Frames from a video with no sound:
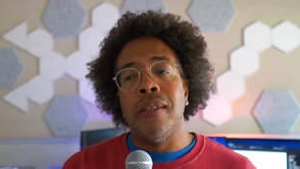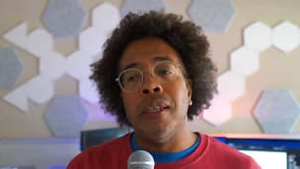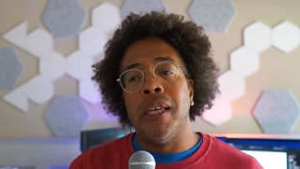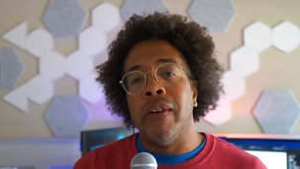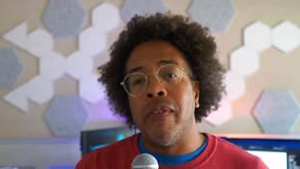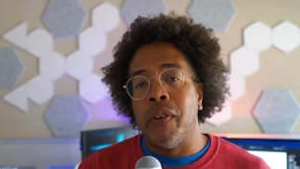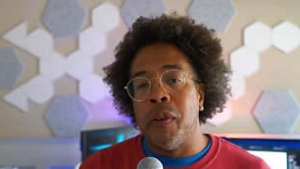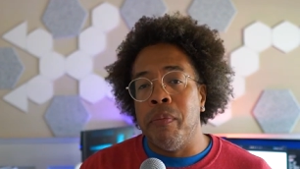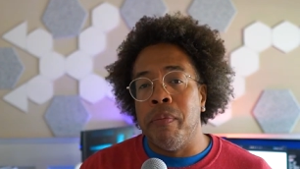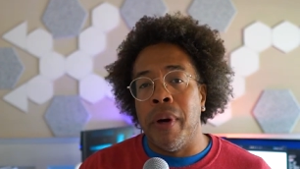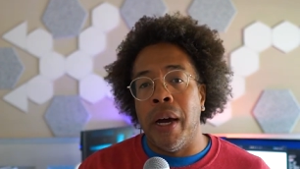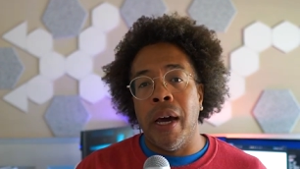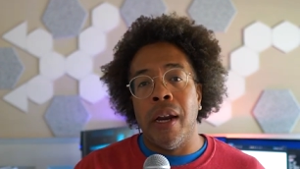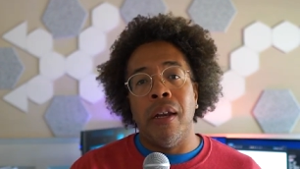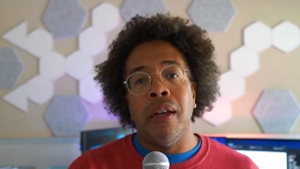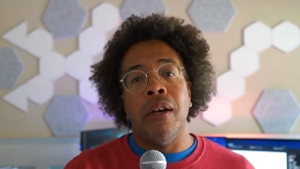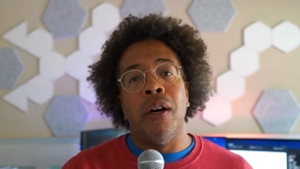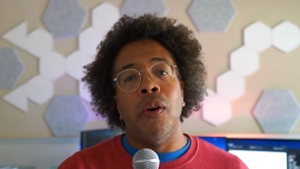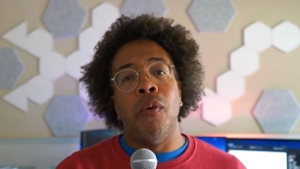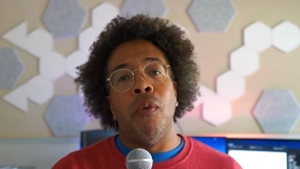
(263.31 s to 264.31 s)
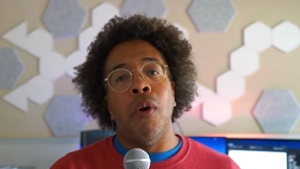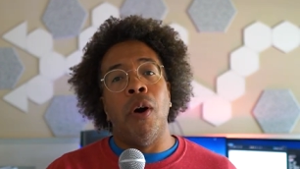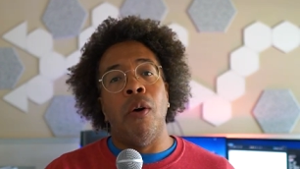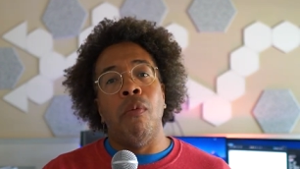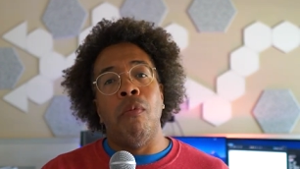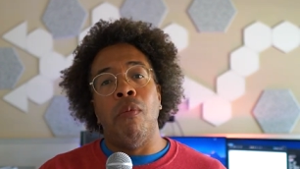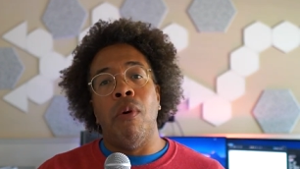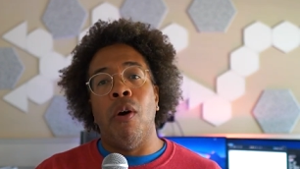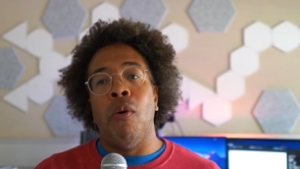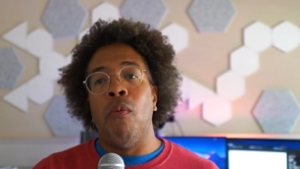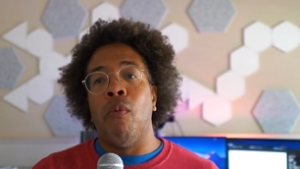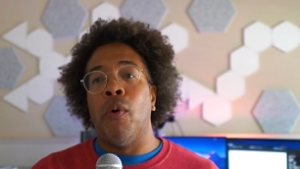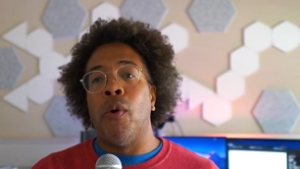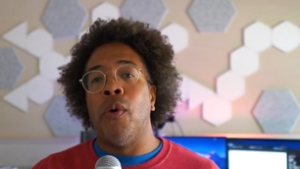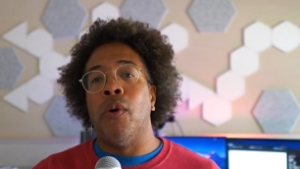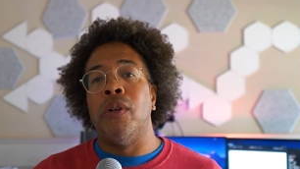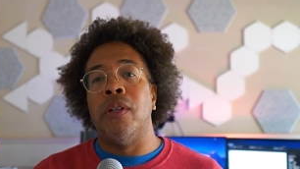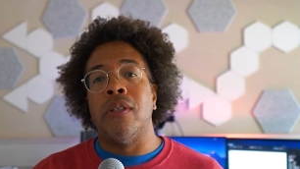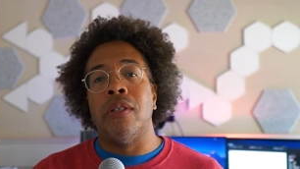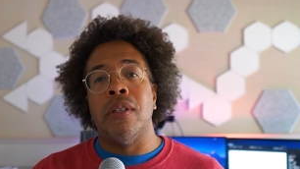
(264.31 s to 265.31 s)
to give everybody a, a, a
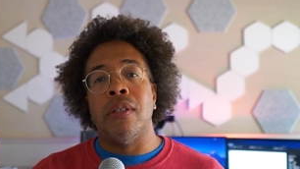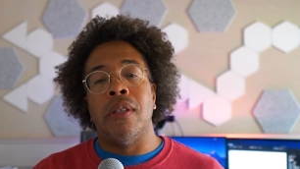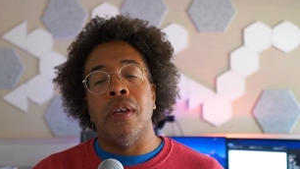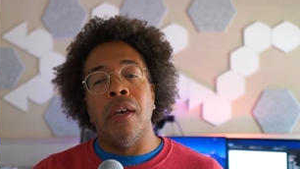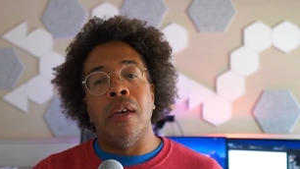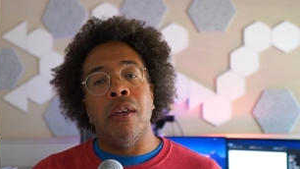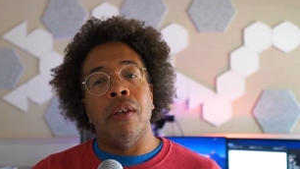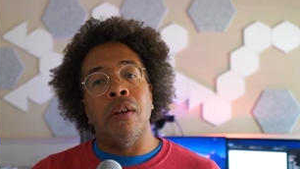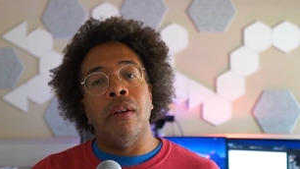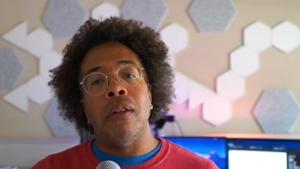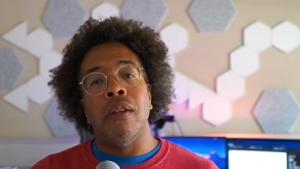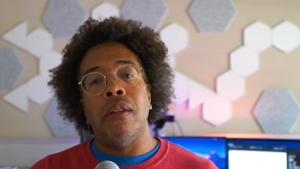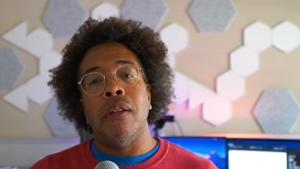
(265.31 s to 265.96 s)
word, just to say